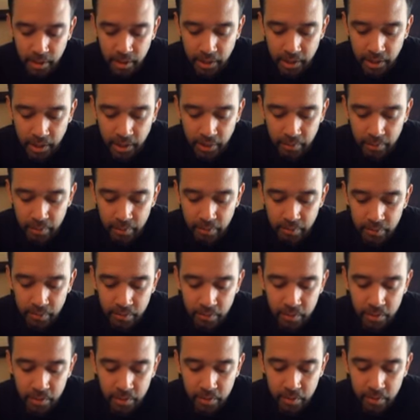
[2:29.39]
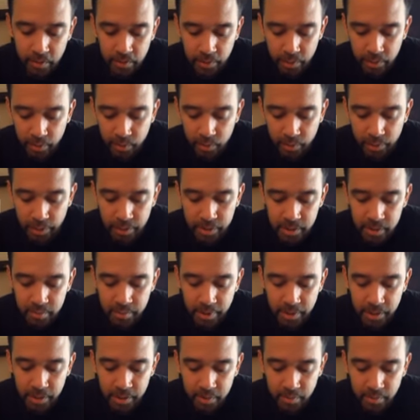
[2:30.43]
Get out of the vehicle and
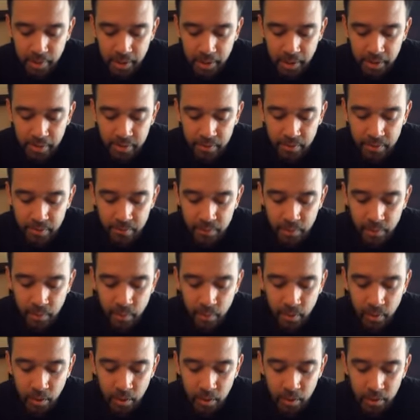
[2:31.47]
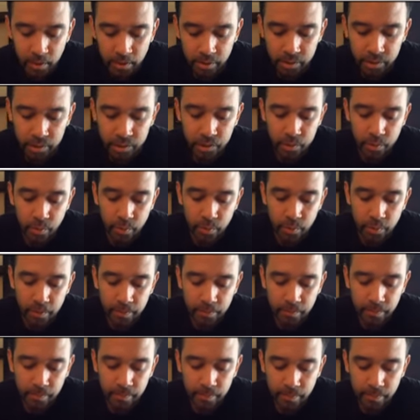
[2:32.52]
re-inspect your path if you are unsure.